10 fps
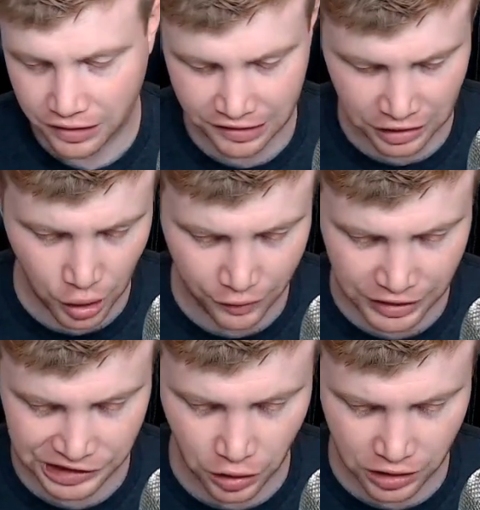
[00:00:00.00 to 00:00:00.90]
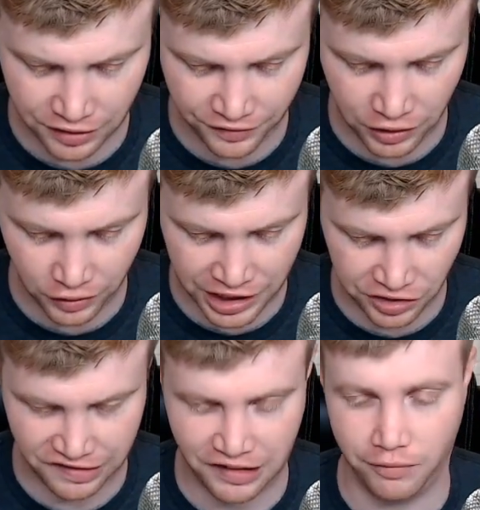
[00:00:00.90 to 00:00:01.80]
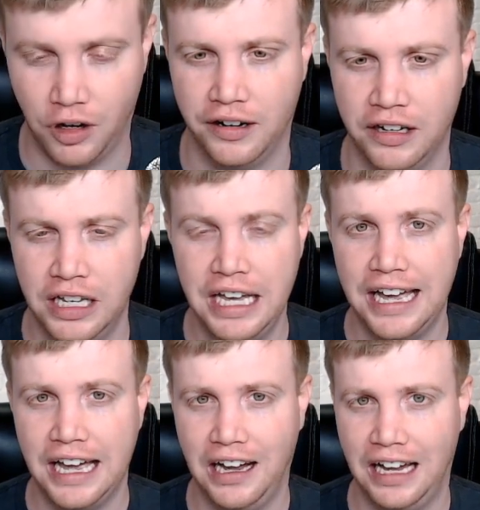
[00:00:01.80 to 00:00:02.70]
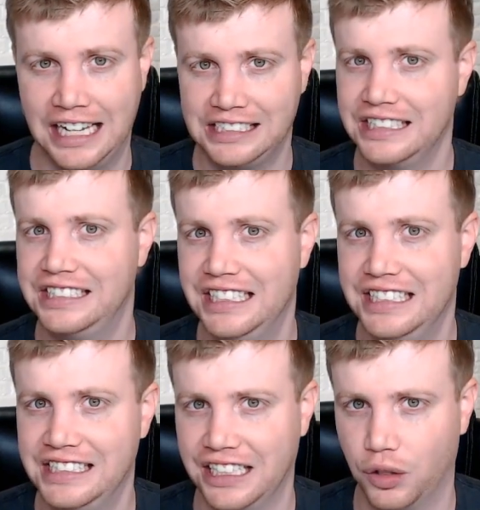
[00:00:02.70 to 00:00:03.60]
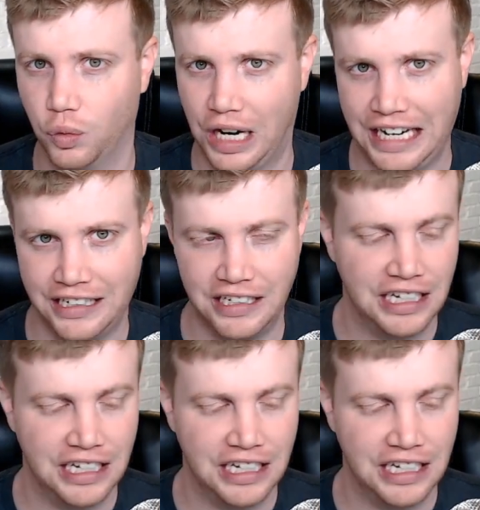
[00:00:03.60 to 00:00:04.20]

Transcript: Lenovo has certain configurations that run SSDs in a RAID.